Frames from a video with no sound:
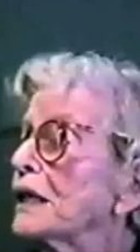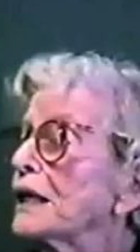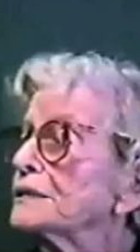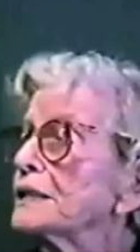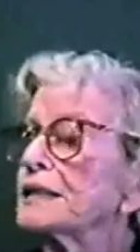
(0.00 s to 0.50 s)

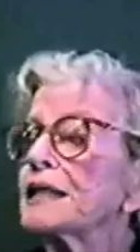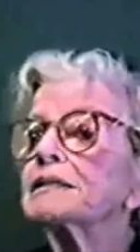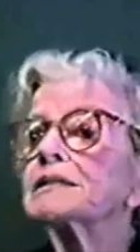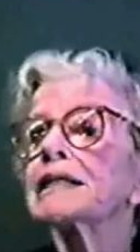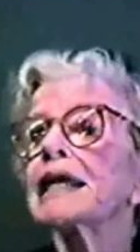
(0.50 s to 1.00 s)
I think that
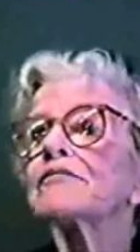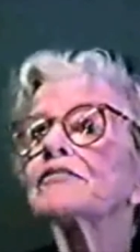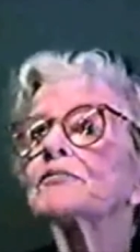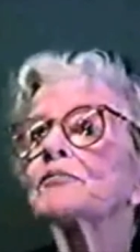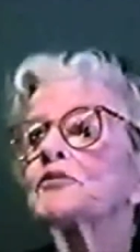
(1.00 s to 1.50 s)
is an
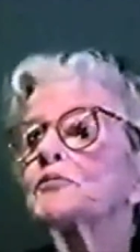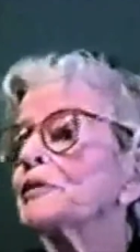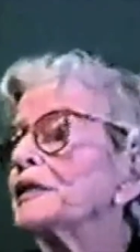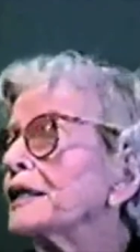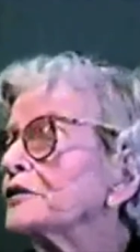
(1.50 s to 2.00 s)
effort which
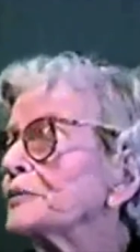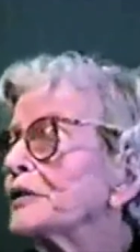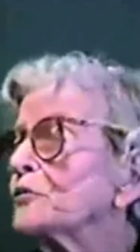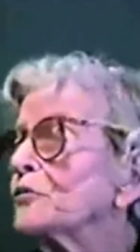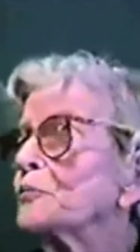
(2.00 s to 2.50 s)
we, as we
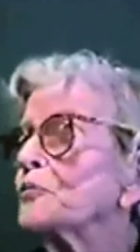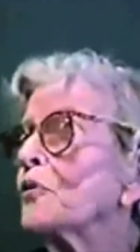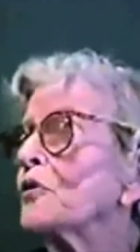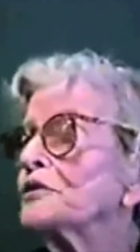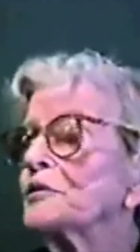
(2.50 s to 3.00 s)
go
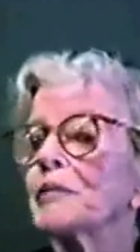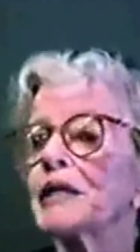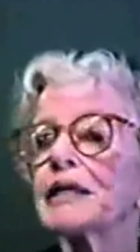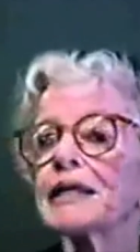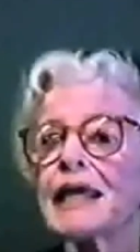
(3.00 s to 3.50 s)
abroad and
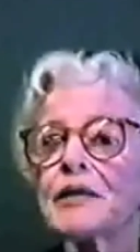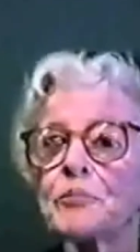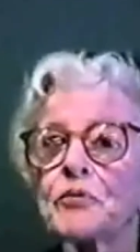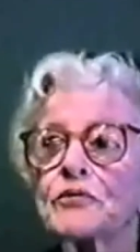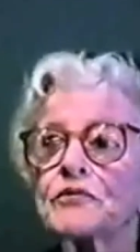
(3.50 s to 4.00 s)
make, again,
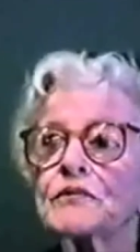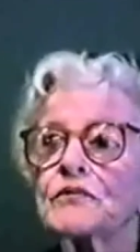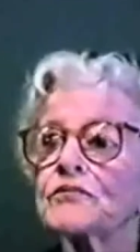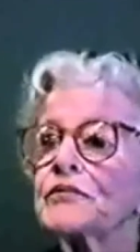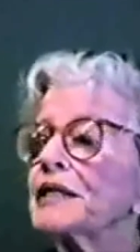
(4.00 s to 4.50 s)

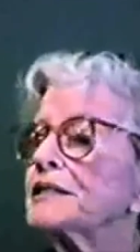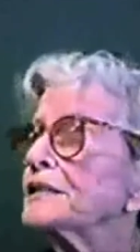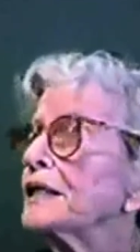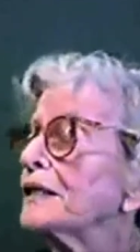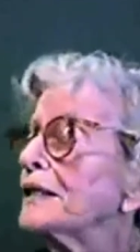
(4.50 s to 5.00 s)
personal friends,
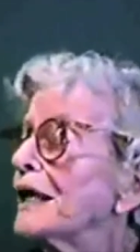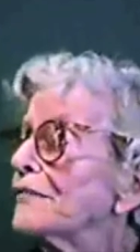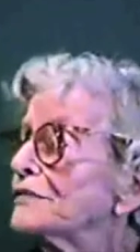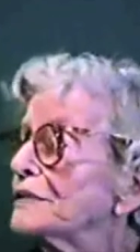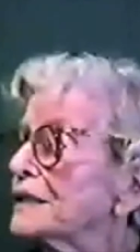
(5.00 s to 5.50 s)

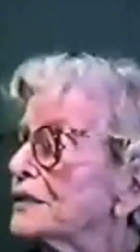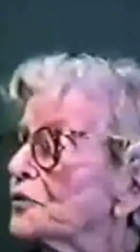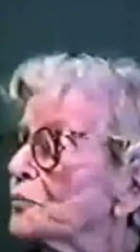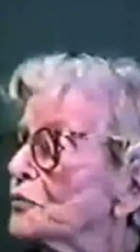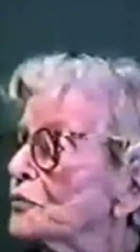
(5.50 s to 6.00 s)
have seen
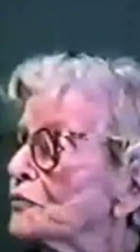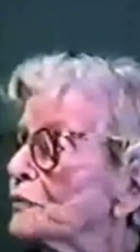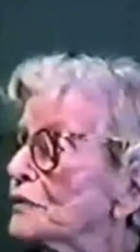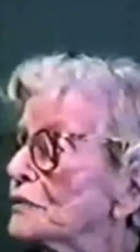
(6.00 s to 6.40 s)
an improvement.